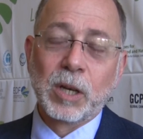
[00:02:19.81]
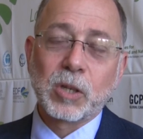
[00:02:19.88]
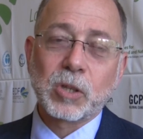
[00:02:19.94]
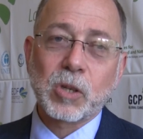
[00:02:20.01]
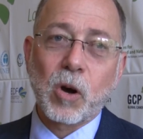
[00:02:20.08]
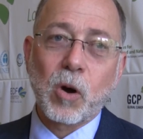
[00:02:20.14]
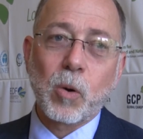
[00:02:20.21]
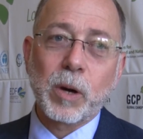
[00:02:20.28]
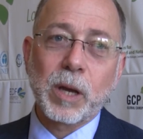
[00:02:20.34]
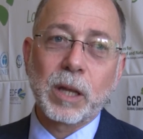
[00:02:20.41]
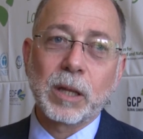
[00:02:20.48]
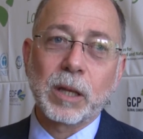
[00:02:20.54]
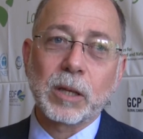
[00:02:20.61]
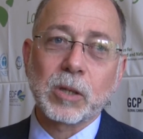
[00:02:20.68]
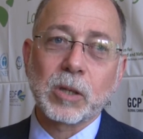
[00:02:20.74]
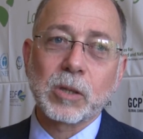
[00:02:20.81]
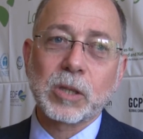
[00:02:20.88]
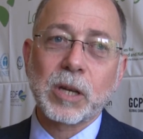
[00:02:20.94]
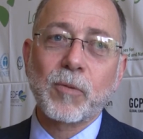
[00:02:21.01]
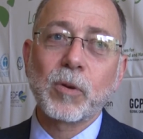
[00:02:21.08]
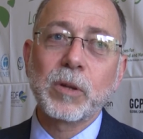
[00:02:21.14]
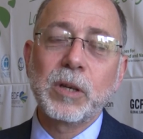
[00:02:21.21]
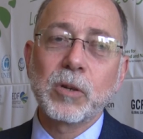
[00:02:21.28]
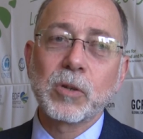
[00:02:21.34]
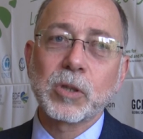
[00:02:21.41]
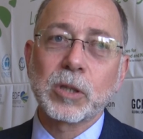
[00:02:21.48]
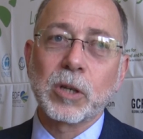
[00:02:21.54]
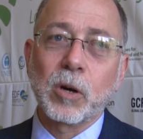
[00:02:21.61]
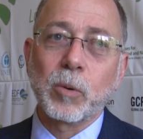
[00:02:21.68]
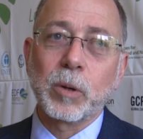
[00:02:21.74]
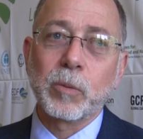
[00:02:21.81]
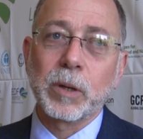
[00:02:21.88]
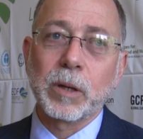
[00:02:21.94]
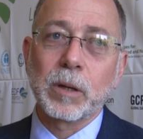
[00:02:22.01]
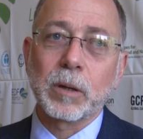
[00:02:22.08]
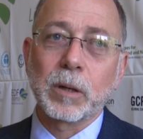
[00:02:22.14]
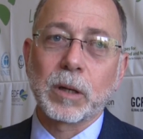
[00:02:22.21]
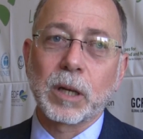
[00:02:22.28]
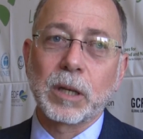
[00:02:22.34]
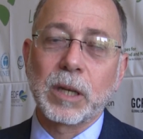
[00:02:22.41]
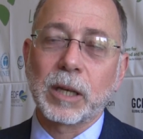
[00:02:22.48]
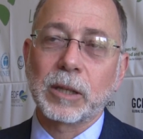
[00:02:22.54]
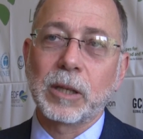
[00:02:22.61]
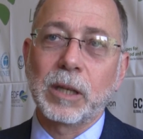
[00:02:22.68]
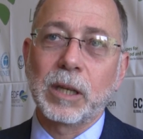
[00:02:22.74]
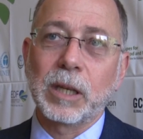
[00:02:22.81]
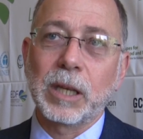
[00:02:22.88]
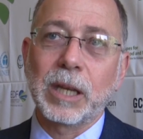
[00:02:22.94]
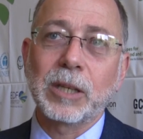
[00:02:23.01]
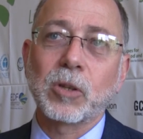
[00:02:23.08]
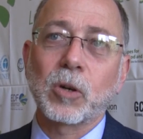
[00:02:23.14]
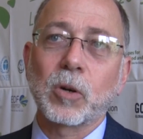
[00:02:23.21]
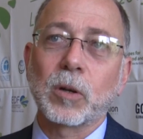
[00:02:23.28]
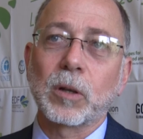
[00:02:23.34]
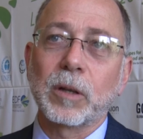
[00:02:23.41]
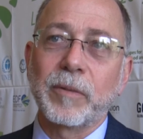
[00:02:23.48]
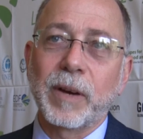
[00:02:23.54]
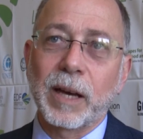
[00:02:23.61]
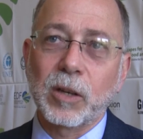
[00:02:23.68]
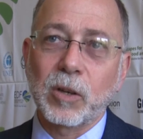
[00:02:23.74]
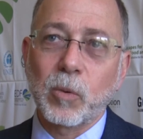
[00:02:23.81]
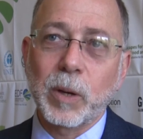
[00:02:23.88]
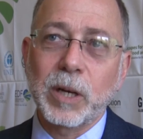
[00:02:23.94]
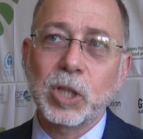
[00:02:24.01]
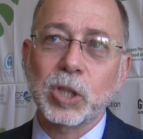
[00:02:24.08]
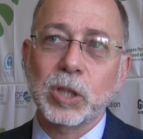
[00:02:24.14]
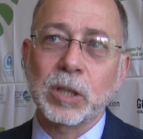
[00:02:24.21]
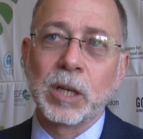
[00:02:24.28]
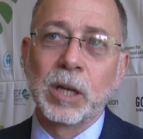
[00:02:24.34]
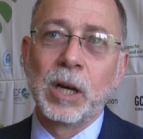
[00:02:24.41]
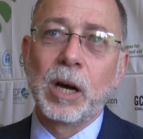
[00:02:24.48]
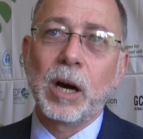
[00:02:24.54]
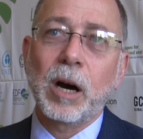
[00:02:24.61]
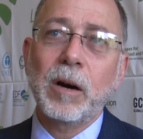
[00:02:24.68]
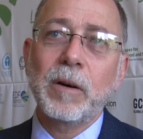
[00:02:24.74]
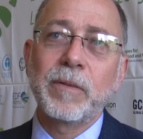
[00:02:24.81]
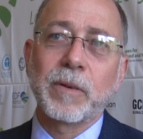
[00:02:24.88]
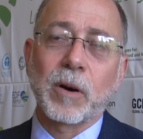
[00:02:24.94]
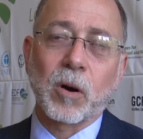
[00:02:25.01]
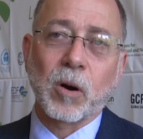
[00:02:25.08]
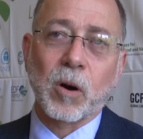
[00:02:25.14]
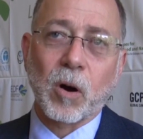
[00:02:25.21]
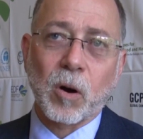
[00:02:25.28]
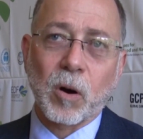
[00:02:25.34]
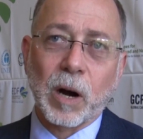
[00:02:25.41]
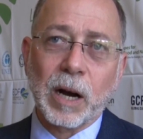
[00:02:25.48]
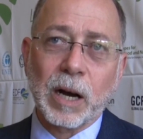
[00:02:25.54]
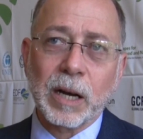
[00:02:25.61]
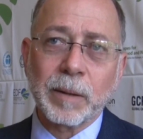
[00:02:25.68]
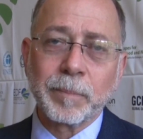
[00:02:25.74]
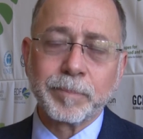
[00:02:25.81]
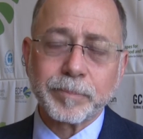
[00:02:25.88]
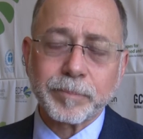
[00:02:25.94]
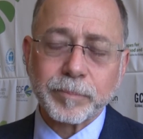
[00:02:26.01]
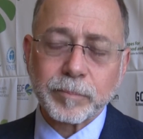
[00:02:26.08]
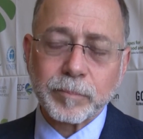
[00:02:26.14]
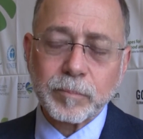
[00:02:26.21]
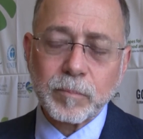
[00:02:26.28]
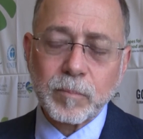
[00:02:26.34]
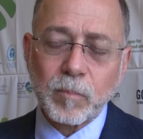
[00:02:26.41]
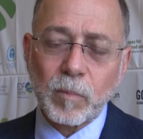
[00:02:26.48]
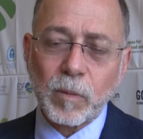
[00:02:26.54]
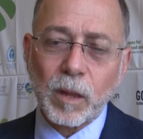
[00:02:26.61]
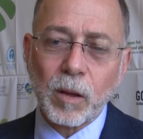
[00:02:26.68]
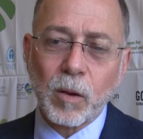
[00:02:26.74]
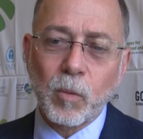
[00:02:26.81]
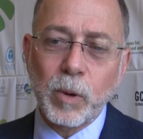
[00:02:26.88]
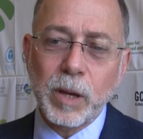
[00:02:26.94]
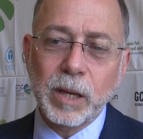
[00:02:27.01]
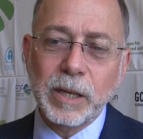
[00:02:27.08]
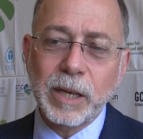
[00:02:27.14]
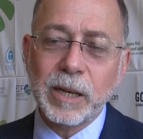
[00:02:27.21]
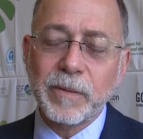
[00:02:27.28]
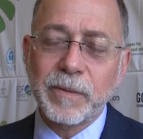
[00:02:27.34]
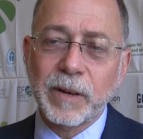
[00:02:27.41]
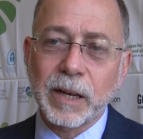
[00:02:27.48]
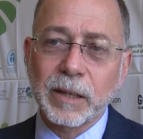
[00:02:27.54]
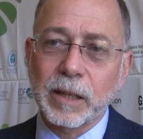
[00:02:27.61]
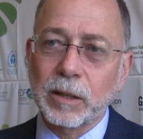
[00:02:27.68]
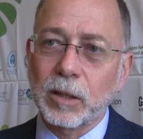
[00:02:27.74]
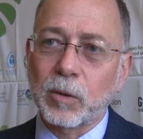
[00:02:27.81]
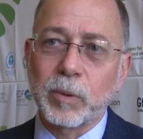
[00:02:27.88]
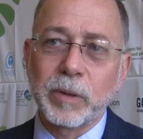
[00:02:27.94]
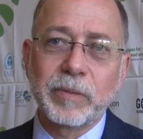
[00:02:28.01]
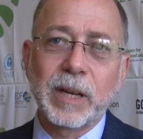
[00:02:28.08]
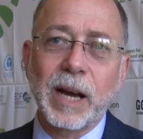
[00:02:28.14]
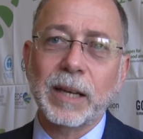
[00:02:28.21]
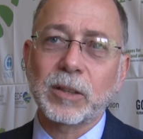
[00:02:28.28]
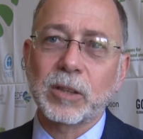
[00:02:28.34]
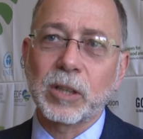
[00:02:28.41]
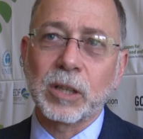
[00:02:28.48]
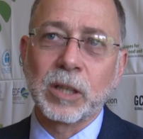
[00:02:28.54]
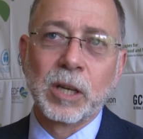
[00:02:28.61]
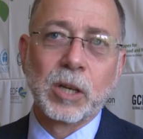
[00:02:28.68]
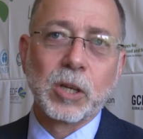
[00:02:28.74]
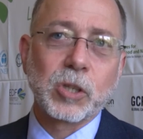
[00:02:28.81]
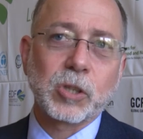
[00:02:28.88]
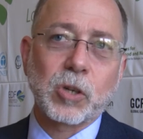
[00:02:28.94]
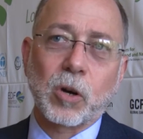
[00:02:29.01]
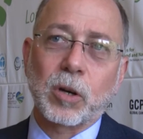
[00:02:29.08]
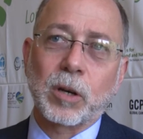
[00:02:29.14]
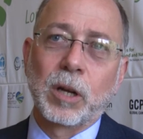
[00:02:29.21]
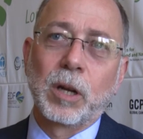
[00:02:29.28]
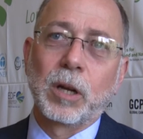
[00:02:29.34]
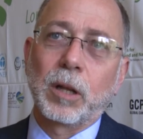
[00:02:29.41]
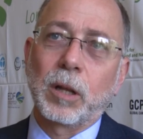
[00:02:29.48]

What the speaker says: So in the several years ago when we conducted an internal evaluation of RRI, we identified that, look, we've got to start